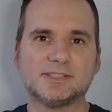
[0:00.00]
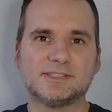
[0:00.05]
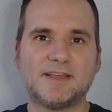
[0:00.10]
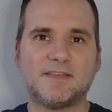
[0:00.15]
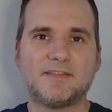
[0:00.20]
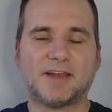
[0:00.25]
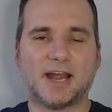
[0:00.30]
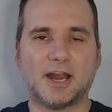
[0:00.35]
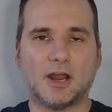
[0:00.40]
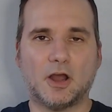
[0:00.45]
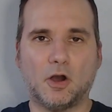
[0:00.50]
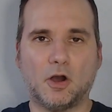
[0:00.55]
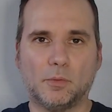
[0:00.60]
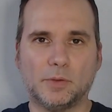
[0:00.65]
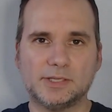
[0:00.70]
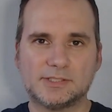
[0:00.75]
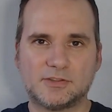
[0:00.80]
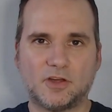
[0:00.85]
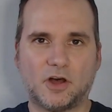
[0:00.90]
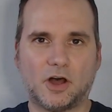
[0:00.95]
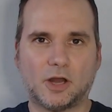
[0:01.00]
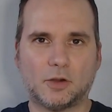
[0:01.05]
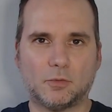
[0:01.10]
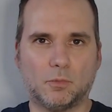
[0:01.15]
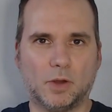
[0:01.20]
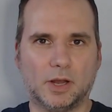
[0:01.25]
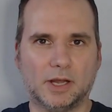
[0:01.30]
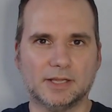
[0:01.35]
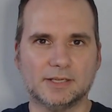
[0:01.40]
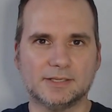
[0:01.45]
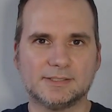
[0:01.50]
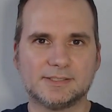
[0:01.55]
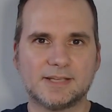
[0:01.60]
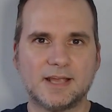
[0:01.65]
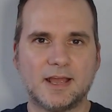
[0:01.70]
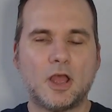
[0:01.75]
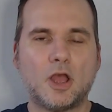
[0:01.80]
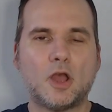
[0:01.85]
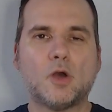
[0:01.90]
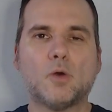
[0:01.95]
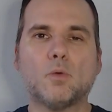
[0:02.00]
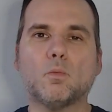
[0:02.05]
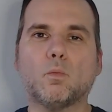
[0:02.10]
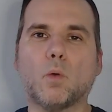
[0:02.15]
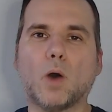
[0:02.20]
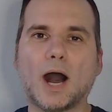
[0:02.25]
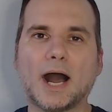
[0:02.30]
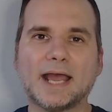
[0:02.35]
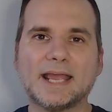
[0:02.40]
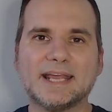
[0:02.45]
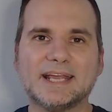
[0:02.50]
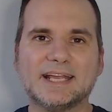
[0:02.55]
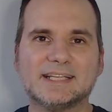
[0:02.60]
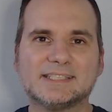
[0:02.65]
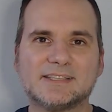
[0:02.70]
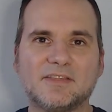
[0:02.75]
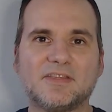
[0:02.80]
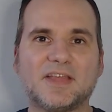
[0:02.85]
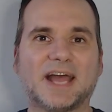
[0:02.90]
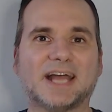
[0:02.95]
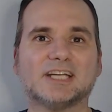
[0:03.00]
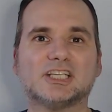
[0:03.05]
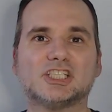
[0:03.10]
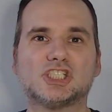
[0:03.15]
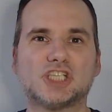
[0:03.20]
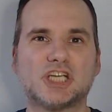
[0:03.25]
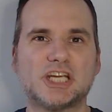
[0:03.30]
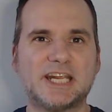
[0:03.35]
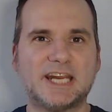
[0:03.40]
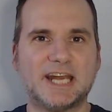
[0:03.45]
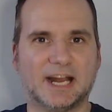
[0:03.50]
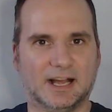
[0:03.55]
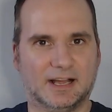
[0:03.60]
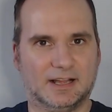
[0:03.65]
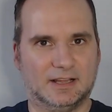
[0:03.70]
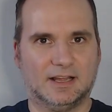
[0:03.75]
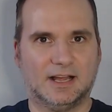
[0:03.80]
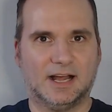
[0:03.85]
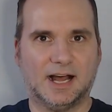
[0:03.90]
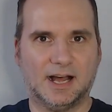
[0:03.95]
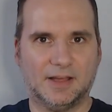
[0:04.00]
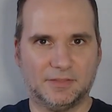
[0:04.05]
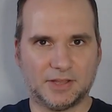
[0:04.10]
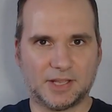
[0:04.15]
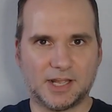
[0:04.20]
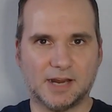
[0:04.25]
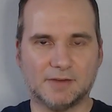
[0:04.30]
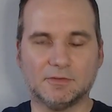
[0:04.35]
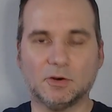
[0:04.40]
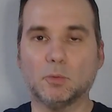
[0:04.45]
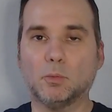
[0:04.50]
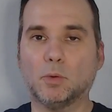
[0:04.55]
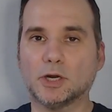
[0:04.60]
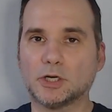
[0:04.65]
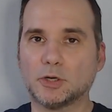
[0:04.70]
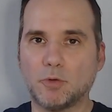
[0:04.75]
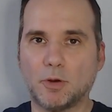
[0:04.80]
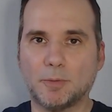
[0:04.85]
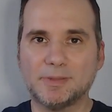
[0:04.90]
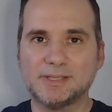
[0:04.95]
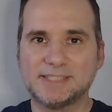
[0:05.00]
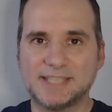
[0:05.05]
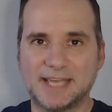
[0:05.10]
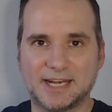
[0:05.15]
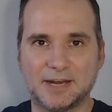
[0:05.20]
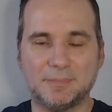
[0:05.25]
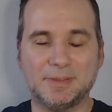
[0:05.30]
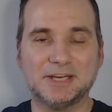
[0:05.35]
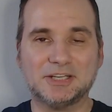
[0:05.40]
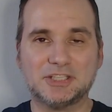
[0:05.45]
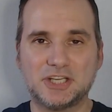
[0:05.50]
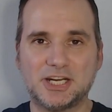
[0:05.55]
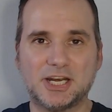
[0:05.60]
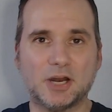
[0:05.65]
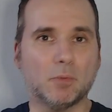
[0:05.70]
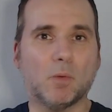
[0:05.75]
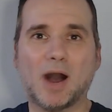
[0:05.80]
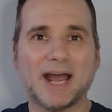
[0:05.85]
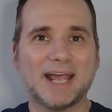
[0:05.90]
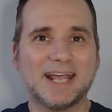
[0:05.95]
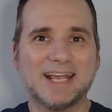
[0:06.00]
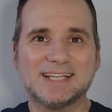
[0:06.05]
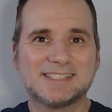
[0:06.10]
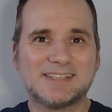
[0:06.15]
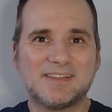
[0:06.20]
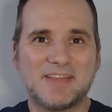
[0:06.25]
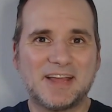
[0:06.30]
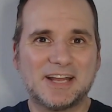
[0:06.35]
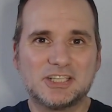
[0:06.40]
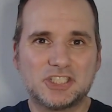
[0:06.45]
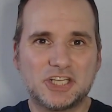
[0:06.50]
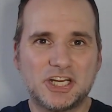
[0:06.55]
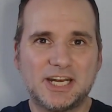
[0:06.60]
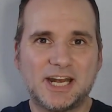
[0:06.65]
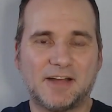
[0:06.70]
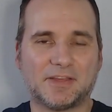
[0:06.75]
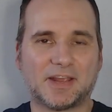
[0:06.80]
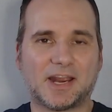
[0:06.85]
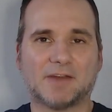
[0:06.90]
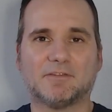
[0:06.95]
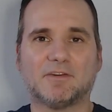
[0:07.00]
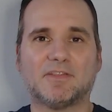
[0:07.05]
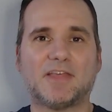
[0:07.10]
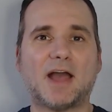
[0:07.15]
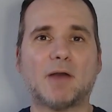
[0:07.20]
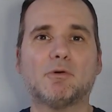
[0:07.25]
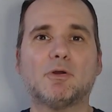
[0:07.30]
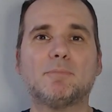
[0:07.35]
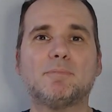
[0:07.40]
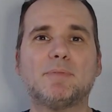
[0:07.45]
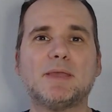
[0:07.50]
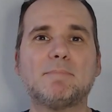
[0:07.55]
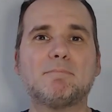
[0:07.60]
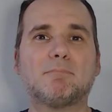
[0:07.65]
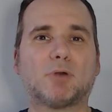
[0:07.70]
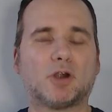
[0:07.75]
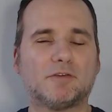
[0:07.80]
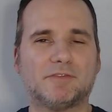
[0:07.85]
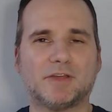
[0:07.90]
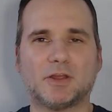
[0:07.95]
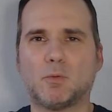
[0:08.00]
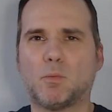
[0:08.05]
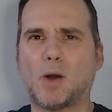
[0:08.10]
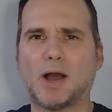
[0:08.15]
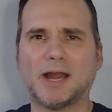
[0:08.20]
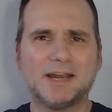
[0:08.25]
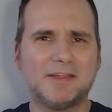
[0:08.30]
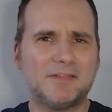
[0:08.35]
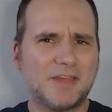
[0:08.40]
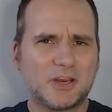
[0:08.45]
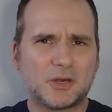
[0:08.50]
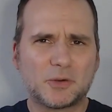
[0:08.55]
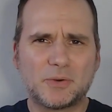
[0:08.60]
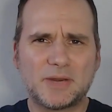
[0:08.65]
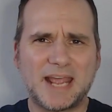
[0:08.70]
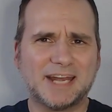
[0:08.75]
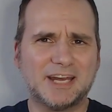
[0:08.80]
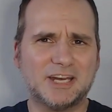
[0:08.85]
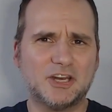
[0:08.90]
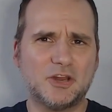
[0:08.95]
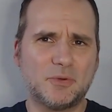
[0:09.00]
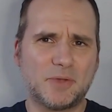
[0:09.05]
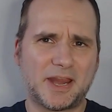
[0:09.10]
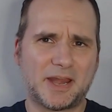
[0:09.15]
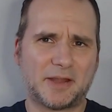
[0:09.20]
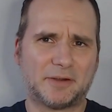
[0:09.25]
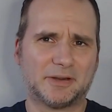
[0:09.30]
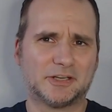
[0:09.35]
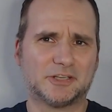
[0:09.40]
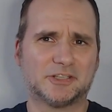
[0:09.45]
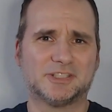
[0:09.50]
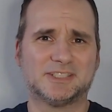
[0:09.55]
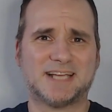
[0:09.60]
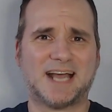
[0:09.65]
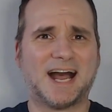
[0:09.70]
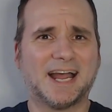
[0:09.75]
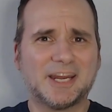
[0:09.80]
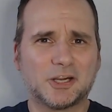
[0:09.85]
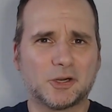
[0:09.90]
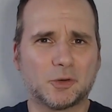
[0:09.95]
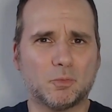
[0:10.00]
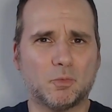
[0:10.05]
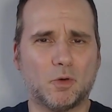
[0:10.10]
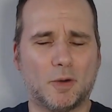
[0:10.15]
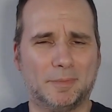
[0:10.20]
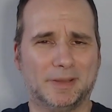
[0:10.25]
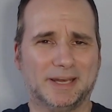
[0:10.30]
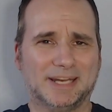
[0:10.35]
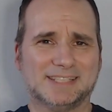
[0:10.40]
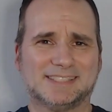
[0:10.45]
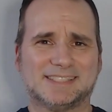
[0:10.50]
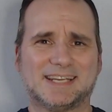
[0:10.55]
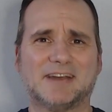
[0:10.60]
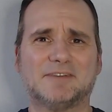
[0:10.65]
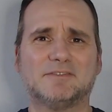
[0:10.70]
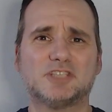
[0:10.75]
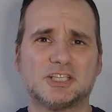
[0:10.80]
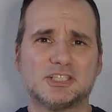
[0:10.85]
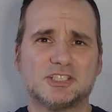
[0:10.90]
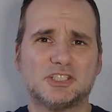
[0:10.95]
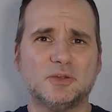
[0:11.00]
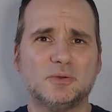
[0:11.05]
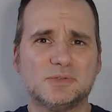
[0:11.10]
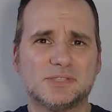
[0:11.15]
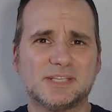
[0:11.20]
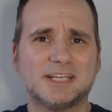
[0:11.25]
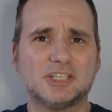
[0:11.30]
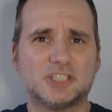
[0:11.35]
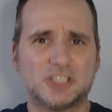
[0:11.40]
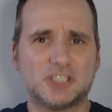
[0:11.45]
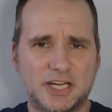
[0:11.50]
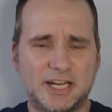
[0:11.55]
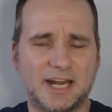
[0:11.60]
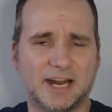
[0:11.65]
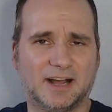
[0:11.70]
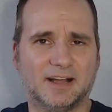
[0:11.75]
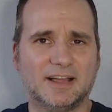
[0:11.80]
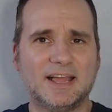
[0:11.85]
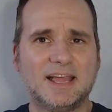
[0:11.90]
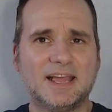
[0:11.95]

thing that I always thought was, why isn't that Cheetah on the cover? Wonder Woman's enemy Cheetah. Why isn't that Cheetah on the cover? That would be perfect. Why did they create a new character, Tiger Woman, instead of just using Cheetah?